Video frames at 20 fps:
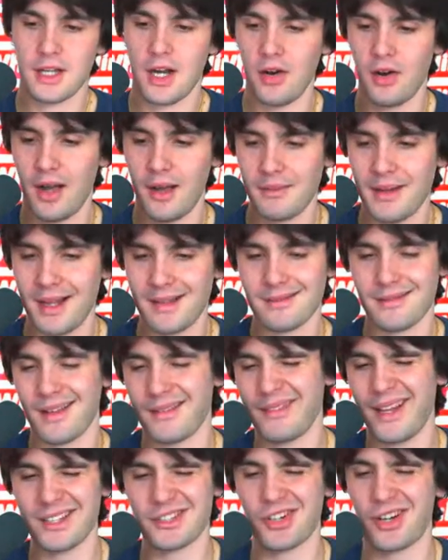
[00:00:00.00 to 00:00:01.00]
So I'm
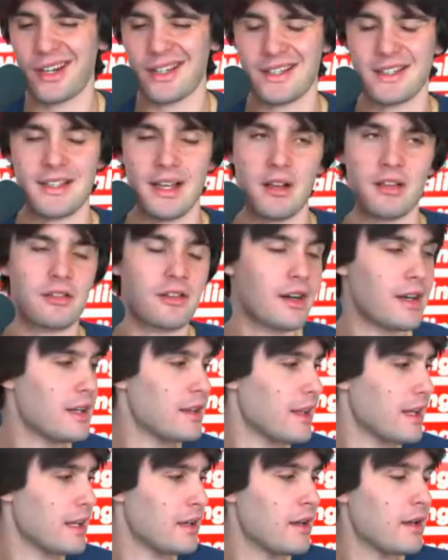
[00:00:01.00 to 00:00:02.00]
not trying to sell or
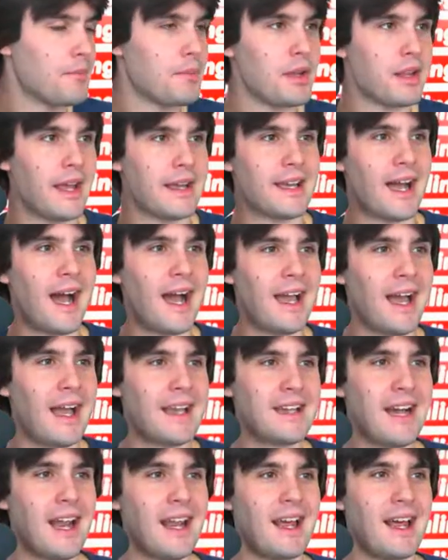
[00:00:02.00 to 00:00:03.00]
anything, but like I
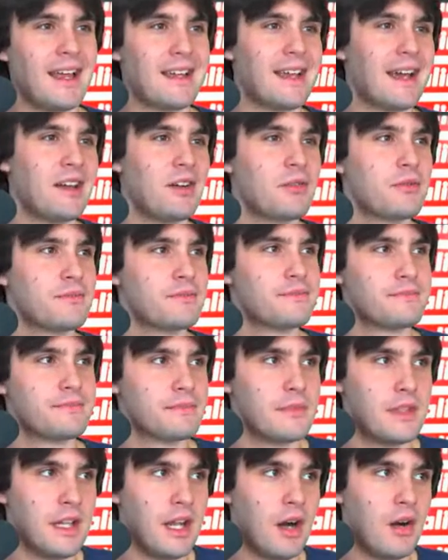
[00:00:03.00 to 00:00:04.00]
kind of like I don't.
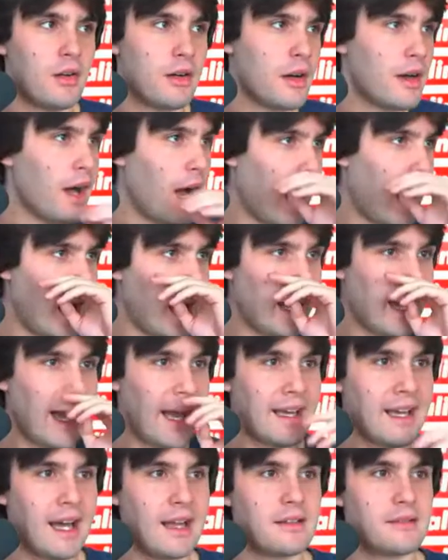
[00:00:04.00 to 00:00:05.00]
You know,
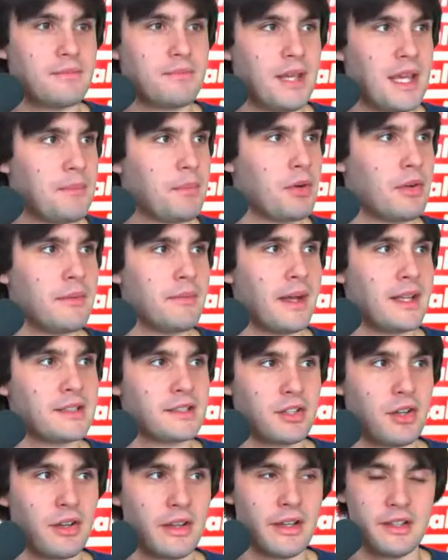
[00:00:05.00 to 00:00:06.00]
I got people in
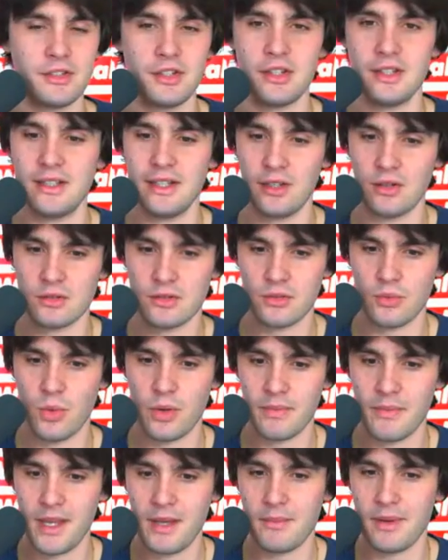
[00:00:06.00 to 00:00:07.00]
Pensacola that do the deals
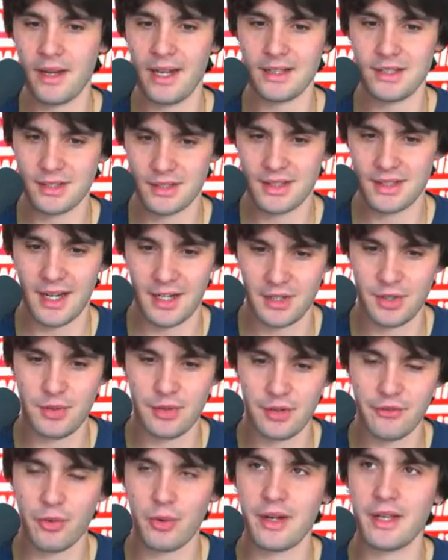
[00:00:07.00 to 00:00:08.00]
with me, but I just kind of
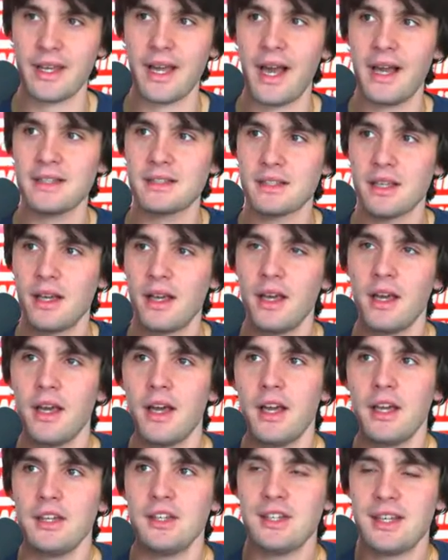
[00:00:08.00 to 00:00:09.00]
doing it for you guys.
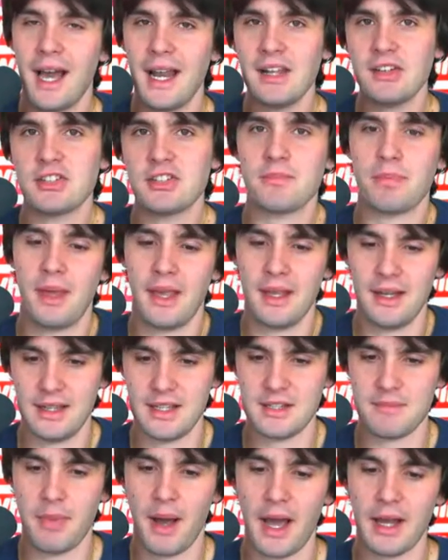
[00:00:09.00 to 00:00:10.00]
You got to explain to
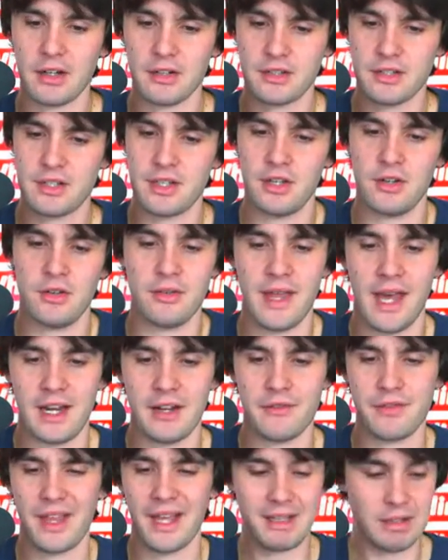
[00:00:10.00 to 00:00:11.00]
these buyers too that
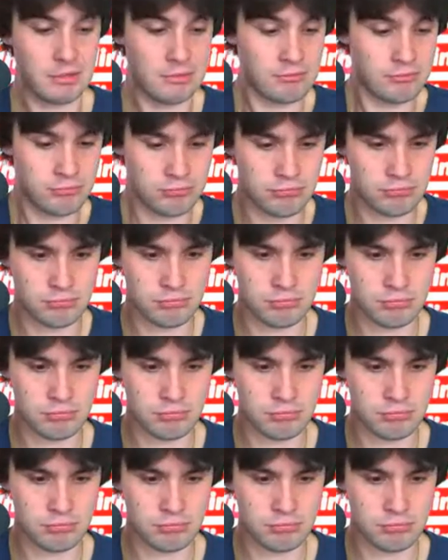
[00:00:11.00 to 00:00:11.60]
if like, got